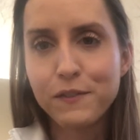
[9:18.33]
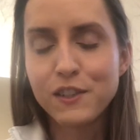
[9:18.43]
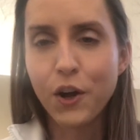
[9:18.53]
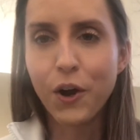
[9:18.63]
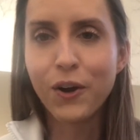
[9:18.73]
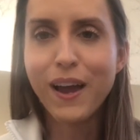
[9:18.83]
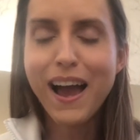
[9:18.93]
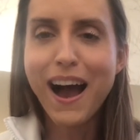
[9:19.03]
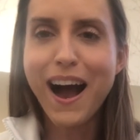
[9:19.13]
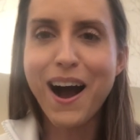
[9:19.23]
So
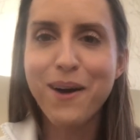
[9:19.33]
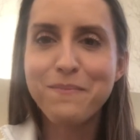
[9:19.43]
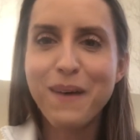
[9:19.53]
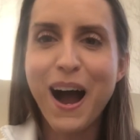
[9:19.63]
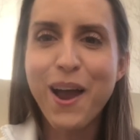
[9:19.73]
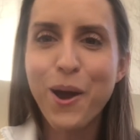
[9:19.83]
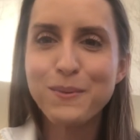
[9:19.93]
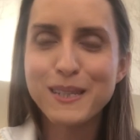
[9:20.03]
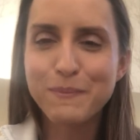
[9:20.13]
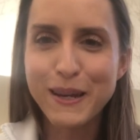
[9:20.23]
I hope
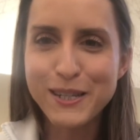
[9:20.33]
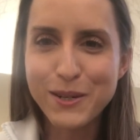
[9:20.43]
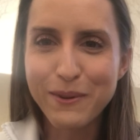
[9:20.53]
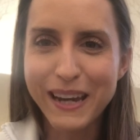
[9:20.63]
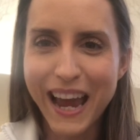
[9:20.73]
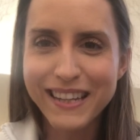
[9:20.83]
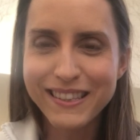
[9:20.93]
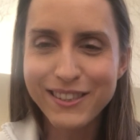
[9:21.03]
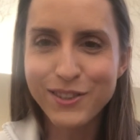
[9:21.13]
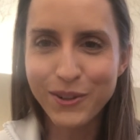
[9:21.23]
to speak to you
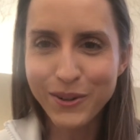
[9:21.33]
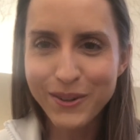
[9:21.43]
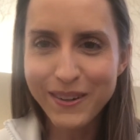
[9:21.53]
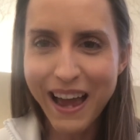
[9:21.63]
again soon.